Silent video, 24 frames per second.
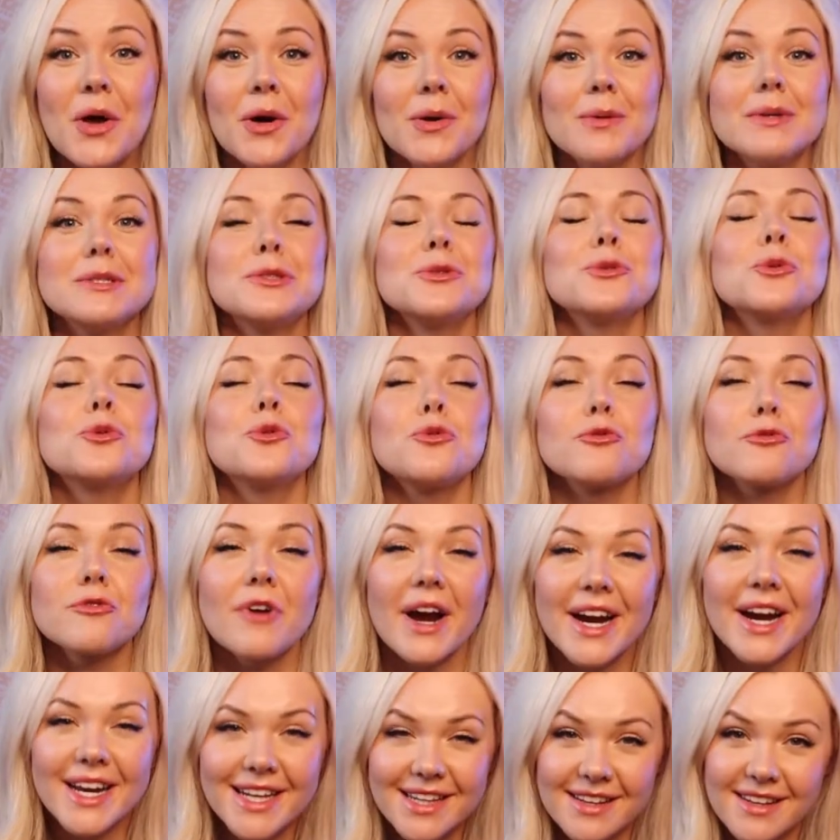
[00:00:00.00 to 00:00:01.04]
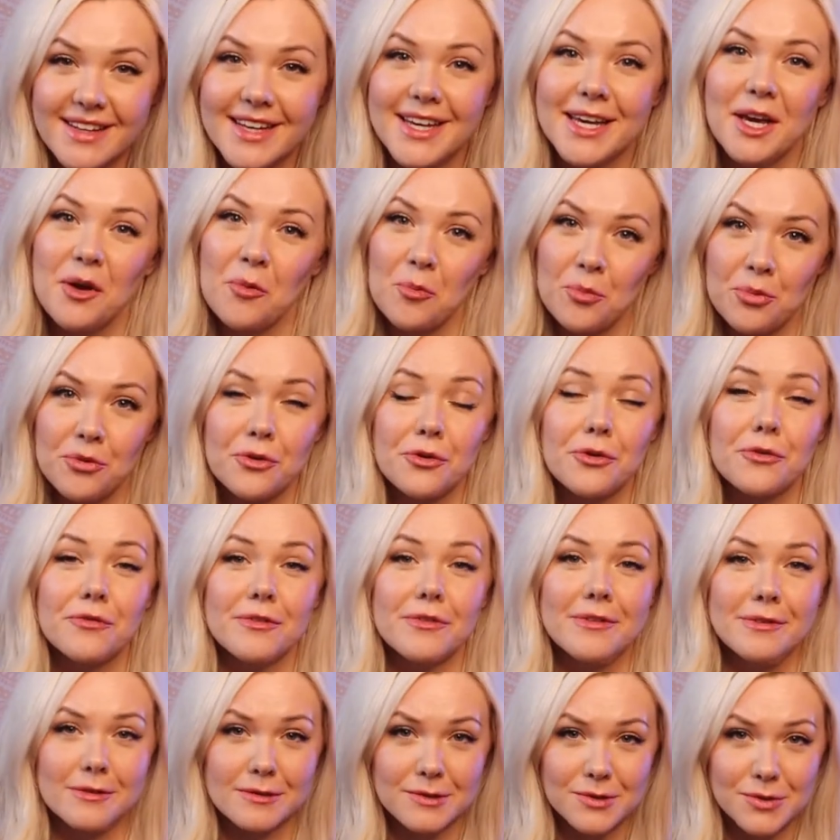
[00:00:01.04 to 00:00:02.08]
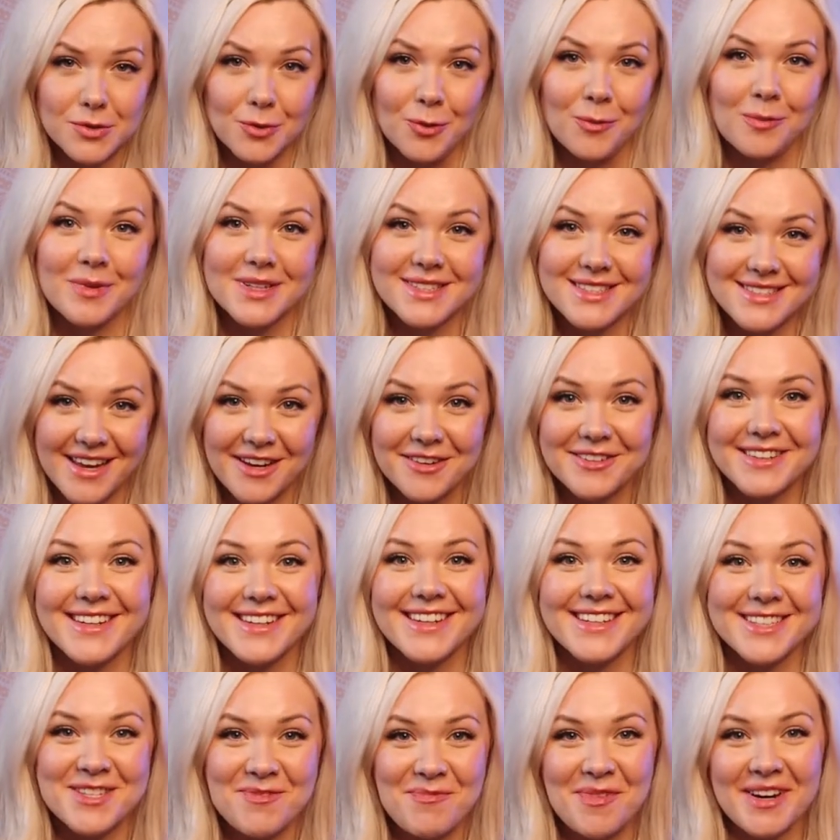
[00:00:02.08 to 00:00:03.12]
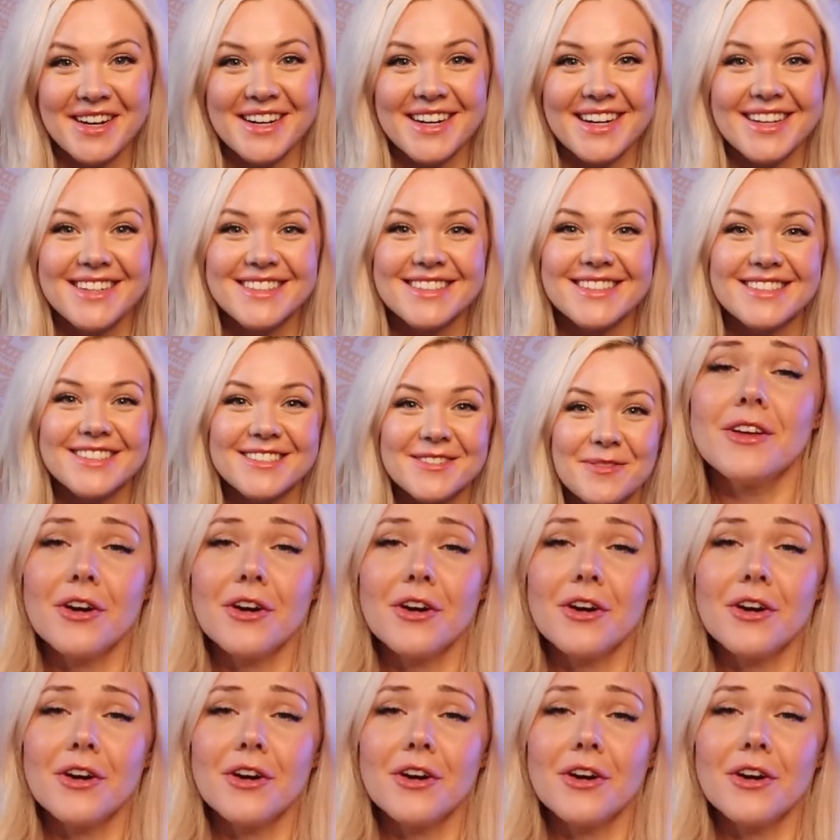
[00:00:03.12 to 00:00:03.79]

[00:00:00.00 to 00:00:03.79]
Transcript: which will greatly improve your Zoom sound experience.